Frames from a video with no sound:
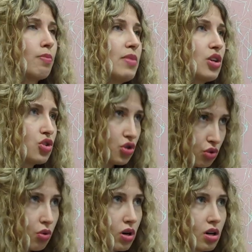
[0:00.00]
Make
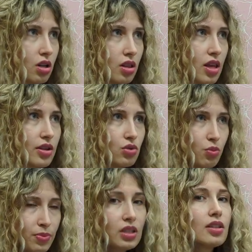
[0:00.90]
sure that you're
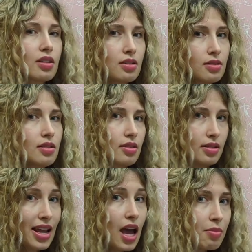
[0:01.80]
building
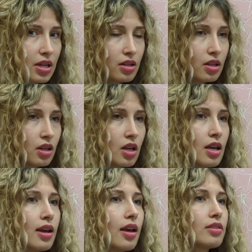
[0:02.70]
consistent habit.
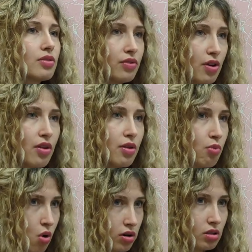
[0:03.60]
It's very
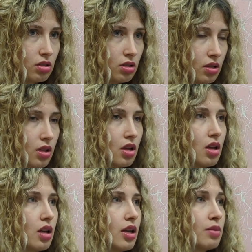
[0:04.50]
important
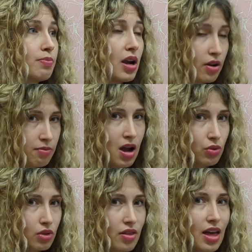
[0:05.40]
and
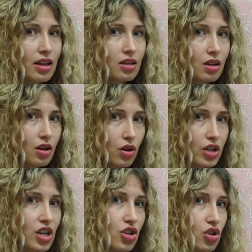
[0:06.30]
paramount that
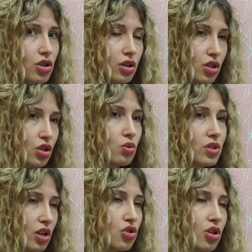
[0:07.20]
each new
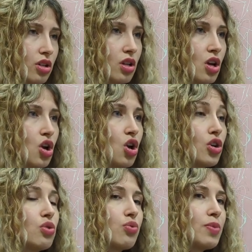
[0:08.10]
session you